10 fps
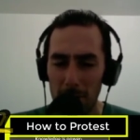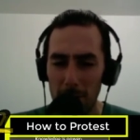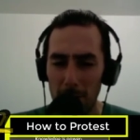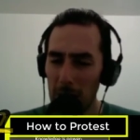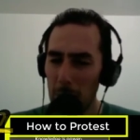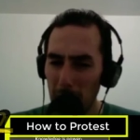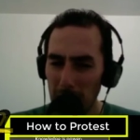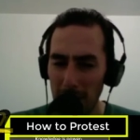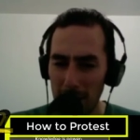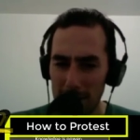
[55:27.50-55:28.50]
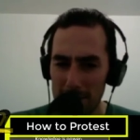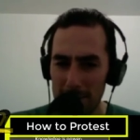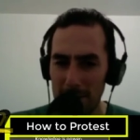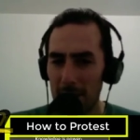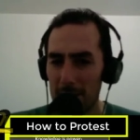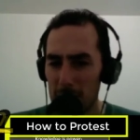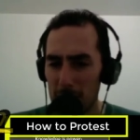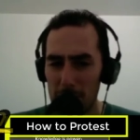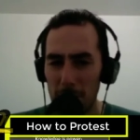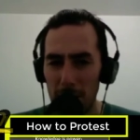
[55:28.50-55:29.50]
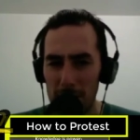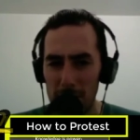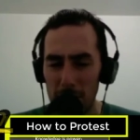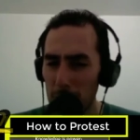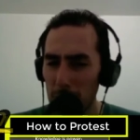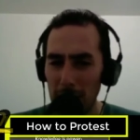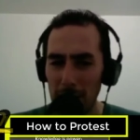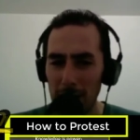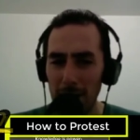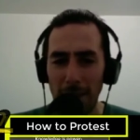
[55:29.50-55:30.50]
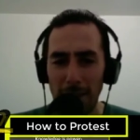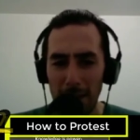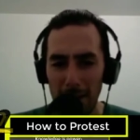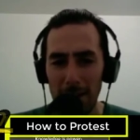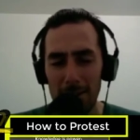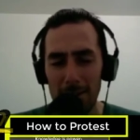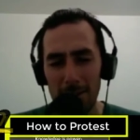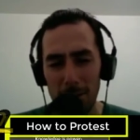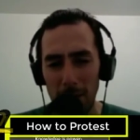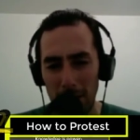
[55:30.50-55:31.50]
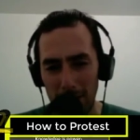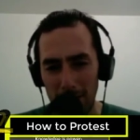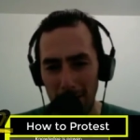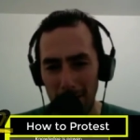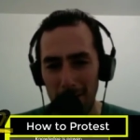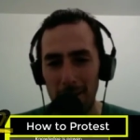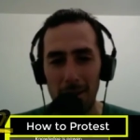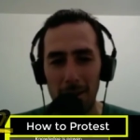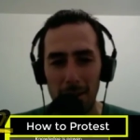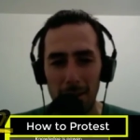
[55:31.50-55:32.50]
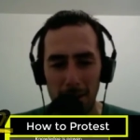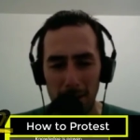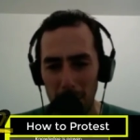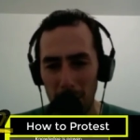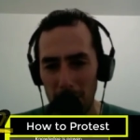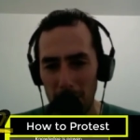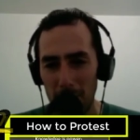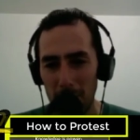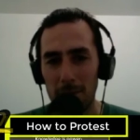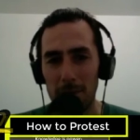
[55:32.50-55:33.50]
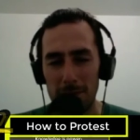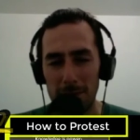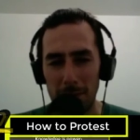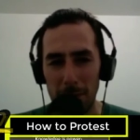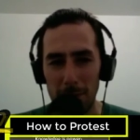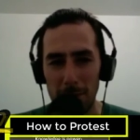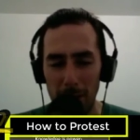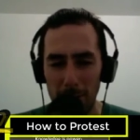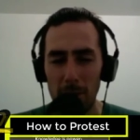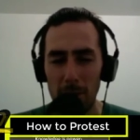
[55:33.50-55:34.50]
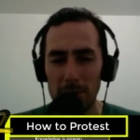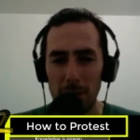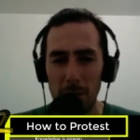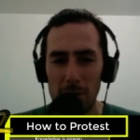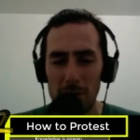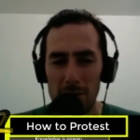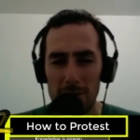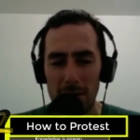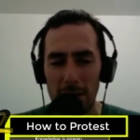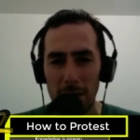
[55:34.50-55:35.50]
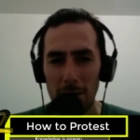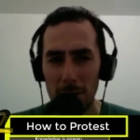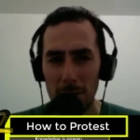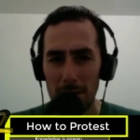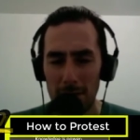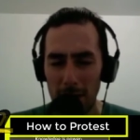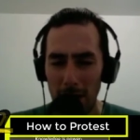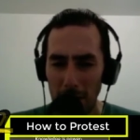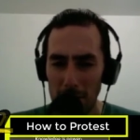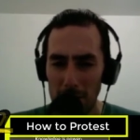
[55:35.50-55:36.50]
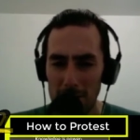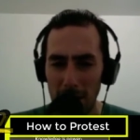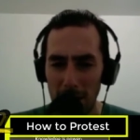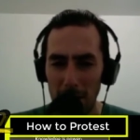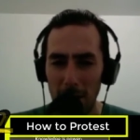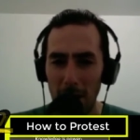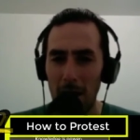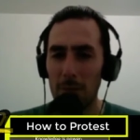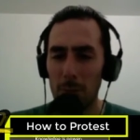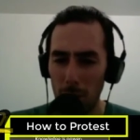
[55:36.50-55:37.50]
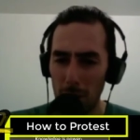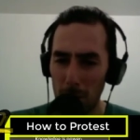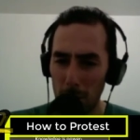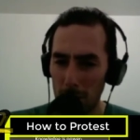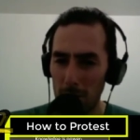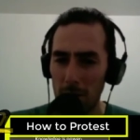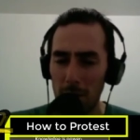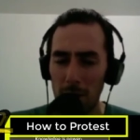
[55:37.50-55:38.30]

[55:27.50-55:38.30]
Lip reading: megalomaniacs and sociopaths who really, in the end, do not care about you. So focus your energies, your limited energies, on where it will